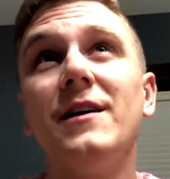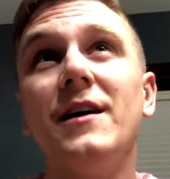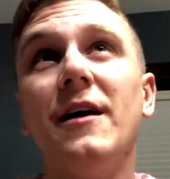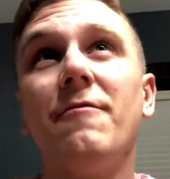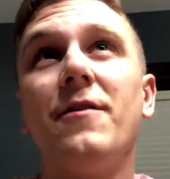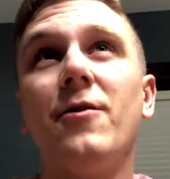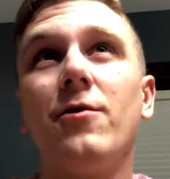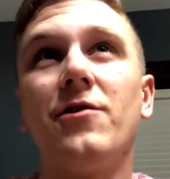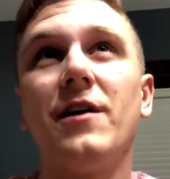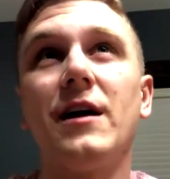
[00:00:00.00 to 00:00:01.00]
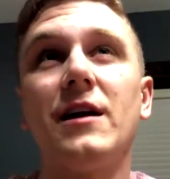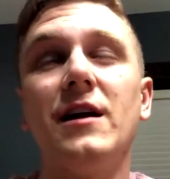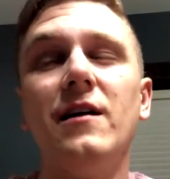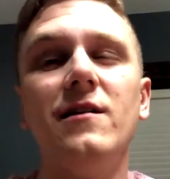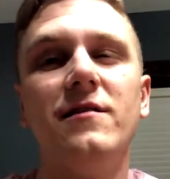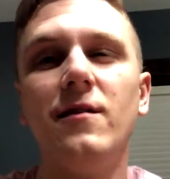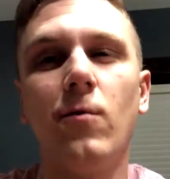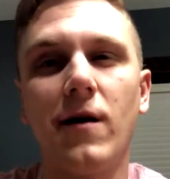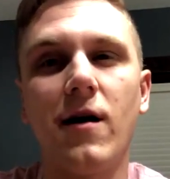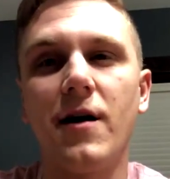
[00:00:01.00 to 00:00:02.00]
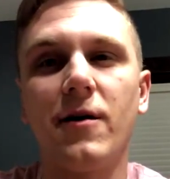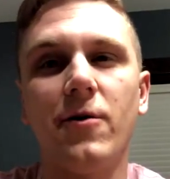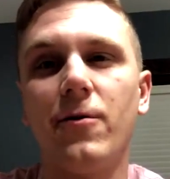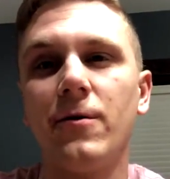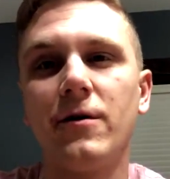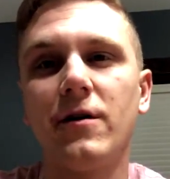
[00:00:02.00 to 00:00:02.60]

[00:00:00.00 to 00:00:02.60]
if there was like an easy where I go,